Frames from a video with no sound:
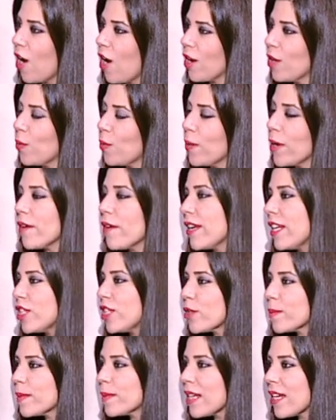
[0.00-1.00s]
on where
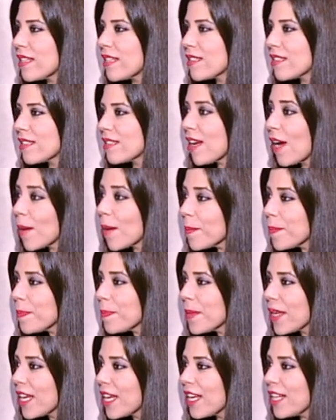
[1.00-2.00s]
Egypt has come
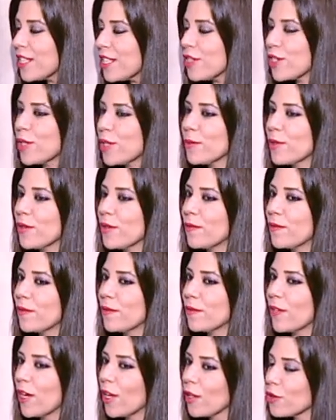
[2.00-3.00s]
in terms of
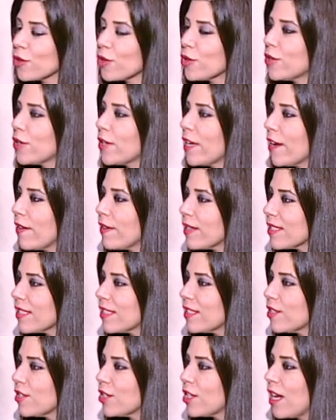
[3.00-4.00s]
culture,
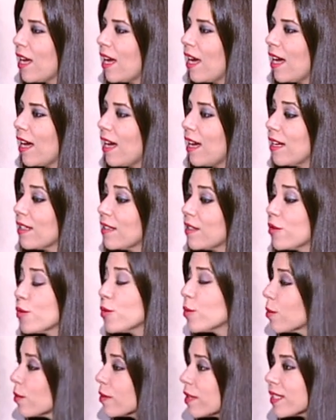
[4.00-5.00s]
heritage. Uh, the
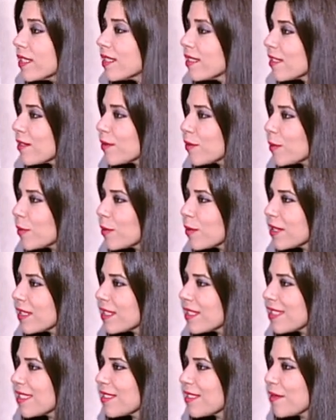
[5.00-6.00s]
tourists, of
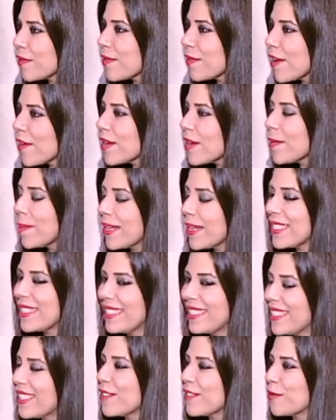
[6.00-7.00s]
course, this is a very yes.
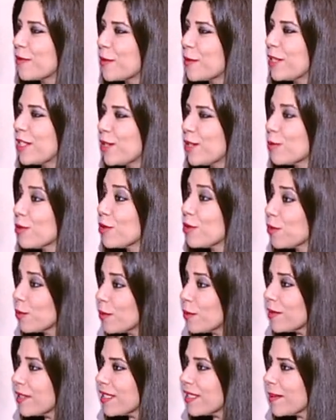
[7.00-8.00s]
big deal for Egyptian
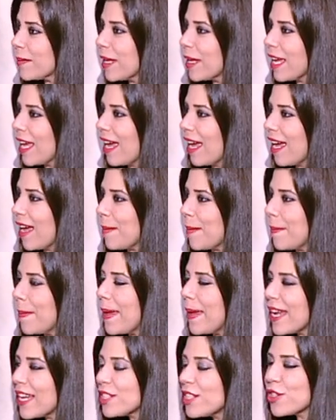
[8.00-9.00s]
tourism, yes, a
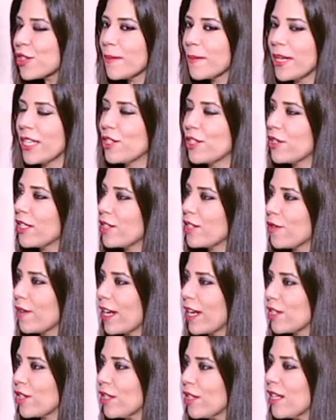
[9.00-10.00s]
sure. major, major
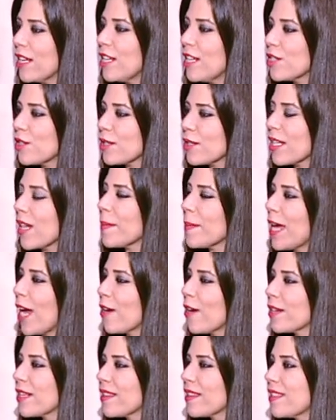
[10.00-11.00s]
attraction. So tell yes. me,
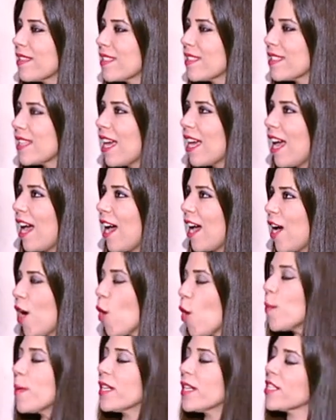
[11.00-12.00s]
how can this uh,
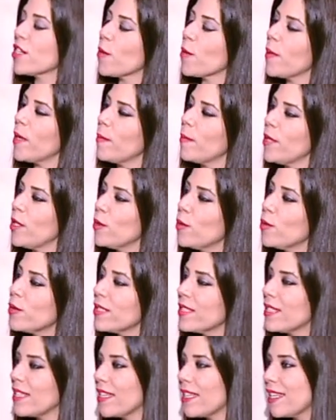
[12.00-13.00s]
opening ceremony be
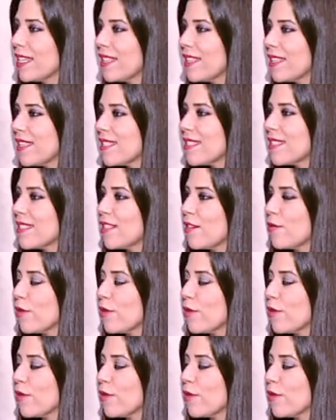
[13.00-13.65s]
used in this